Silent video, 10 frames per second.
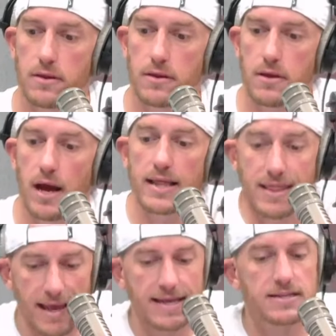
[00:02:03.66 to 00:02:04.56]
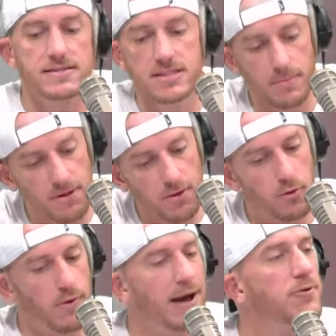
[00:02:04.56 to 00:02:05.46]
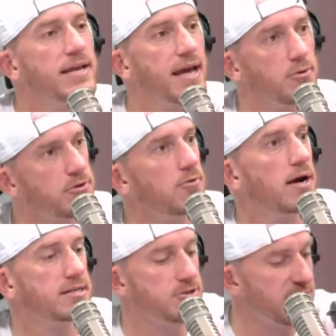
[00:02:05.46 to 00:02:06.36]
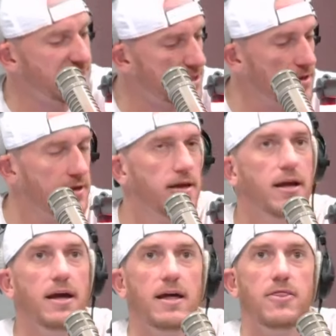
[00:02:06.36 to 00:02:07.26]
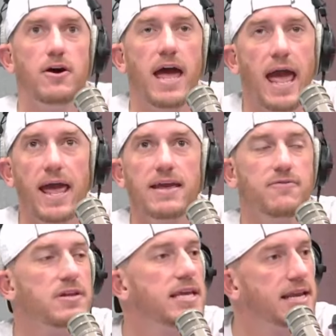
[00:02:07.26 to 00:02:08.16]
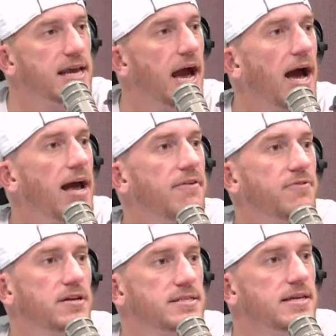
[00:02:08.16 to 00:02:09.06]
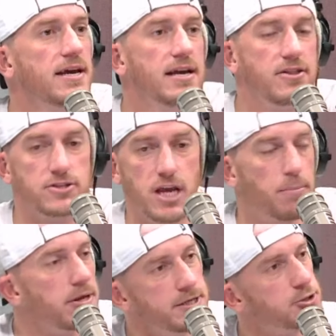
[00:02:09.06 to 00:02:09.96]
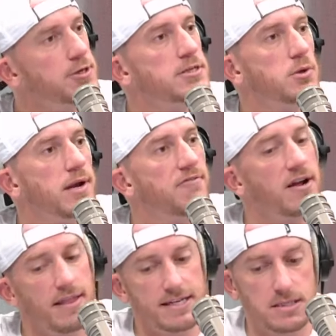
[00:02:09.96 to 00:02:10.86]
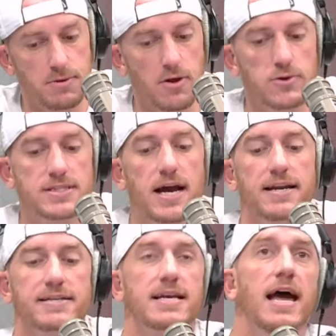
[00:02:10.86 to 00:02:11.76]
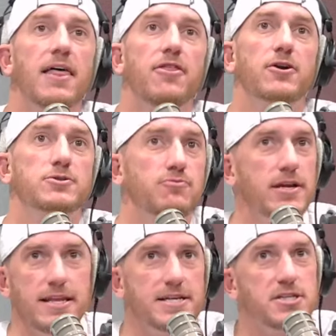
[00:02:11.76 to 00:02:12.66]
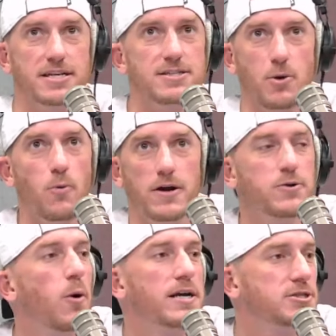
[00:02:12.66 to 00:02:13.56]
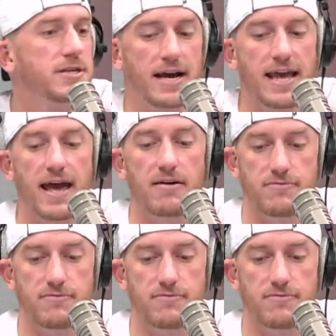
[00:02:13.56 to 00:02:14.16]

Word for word: I like some of the rounding out the roster, like the... The, hey, if you need a guy because there's a couple injuries or whatever, I like some of those signings. There's really just the one question I have.